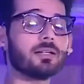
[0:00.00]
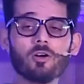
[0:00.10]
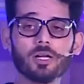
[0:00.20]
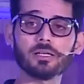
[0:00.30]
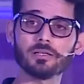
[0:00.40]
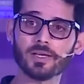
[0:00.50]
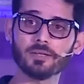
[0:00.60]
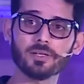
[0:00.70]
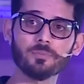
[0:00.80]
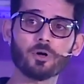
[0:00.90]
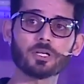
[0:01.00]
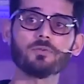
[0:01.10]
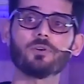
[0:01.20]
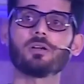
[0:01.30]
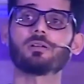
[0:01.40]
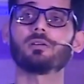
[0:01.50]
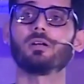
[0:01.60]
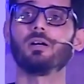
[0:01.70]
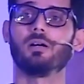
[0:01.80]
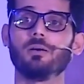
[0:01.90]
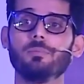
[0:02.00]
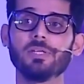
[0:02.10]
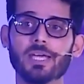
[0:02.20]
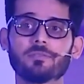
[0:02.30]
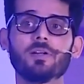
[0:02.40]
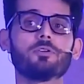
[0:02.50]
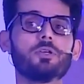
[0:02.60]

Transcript: and quality is very, very important for me as well,